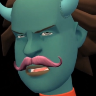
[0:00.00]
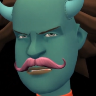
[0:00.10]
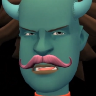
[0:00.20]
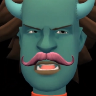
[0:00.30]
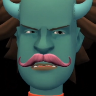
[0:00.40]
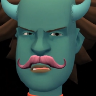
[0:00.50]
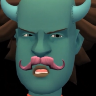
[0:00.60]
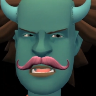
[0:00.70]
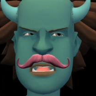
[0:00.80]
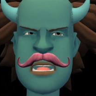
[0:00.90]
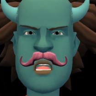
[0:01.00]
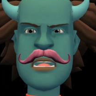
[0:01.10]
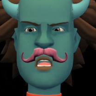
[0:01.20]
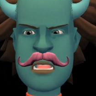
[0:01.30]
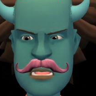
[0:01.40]
have been deposited into
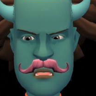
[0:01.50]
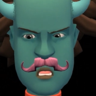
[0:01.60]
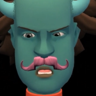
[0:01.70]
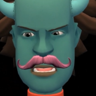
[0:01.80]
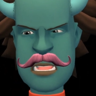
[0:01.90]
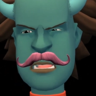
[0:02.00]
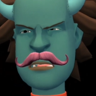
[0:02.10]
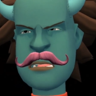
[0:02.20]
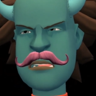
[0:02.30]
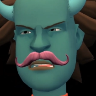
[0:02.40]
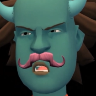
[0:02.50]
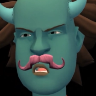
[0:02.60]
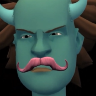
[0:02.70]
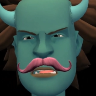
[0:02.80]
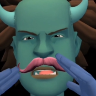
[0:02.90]
the world for drugs and
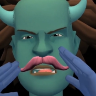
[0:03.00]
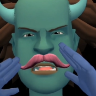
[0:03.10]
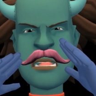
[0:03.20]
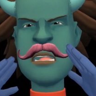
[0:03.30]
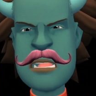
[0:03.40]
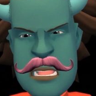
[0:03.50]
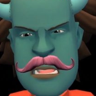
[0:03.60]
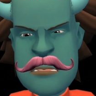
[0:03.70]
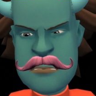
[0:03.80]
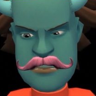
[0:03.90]
foods manufacturing.